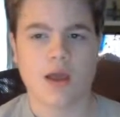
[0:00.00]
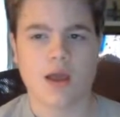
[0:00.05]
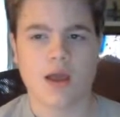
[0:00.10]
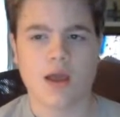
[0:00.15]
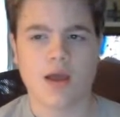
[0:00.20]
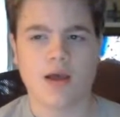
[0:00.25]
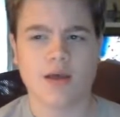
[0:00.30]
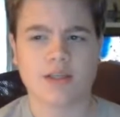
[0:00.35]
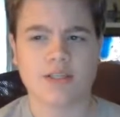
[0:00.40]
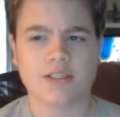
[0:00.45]

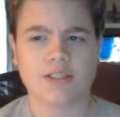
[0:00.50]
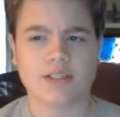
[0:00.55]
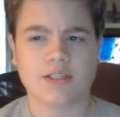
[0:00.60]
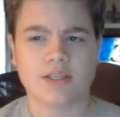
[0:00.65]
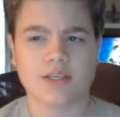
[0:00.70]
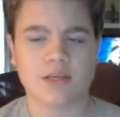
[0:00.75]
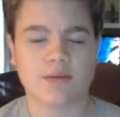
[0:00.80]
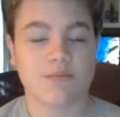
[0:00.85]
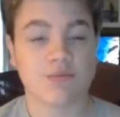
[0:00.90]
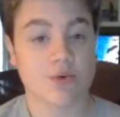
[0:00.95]

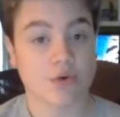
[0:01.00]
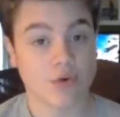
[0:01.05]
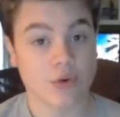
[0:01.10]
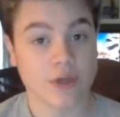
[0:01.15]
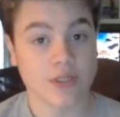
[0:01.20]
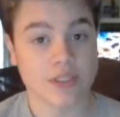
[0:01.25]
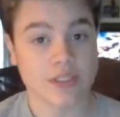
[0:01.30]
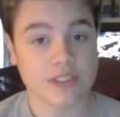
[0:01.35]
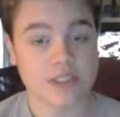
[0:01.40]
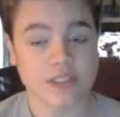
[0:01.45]
as it
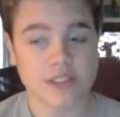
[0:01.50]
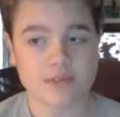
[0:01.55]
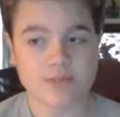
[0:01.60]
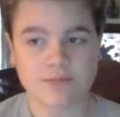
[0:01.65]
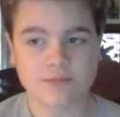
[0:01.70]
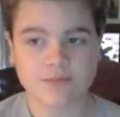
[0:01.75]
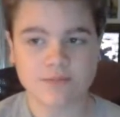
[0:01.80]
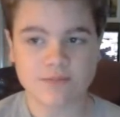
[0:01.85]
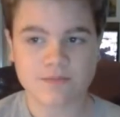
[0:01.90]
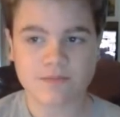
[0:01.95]
progresses,
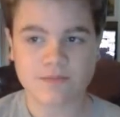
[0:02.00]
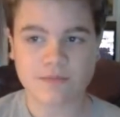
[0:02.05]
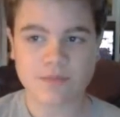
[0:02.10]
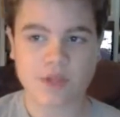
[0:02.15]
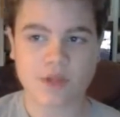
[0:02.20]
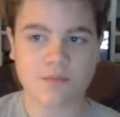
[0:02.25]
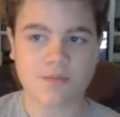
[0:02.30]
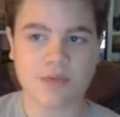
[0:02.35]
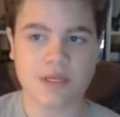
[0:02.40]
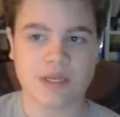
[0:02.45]

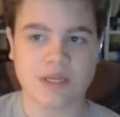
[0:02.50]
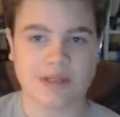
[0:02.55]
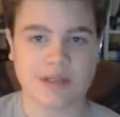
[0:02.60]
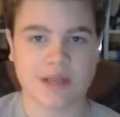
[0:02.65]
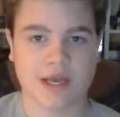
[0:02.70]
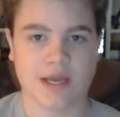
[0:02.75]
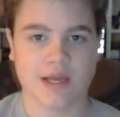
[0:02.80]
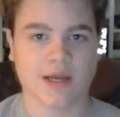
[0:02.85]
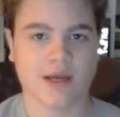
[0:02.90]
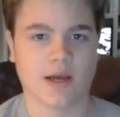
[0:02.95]
meaning
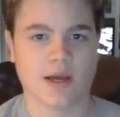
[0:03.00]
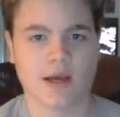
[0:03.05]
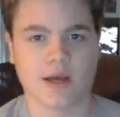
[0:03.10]
that